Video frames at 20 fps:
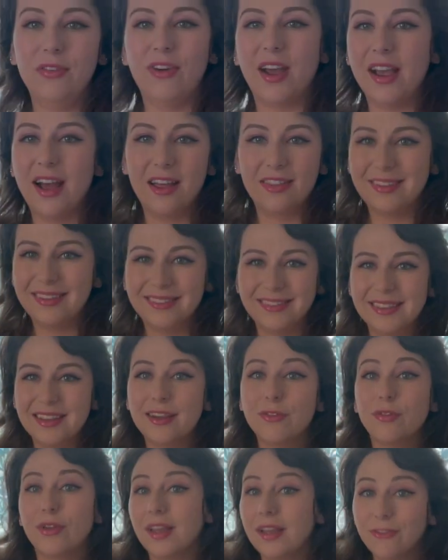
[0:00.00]
I got this
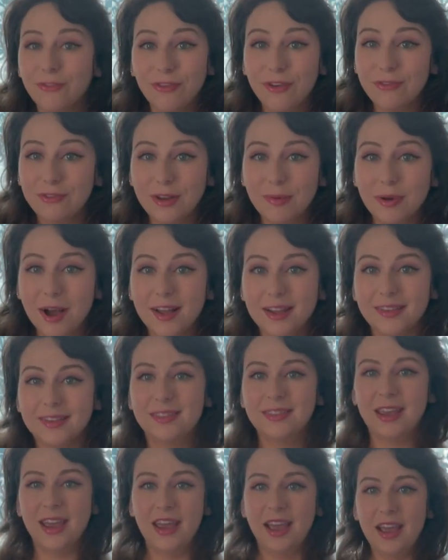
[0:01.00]
thing for like 50
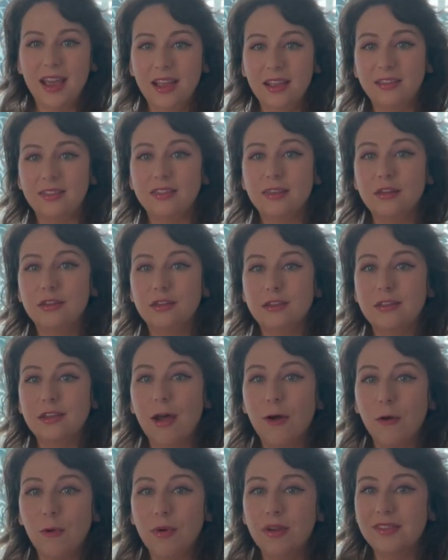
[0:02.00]
bucks. It's
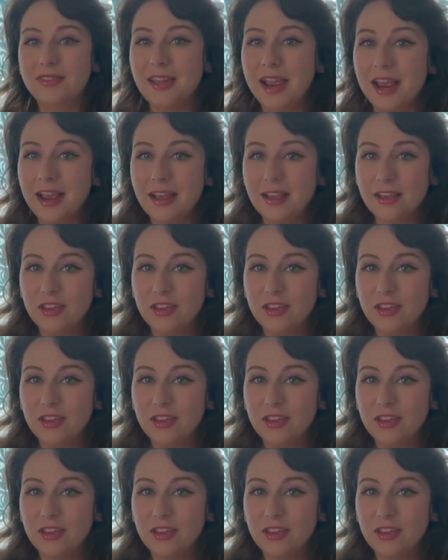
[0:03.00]
so dang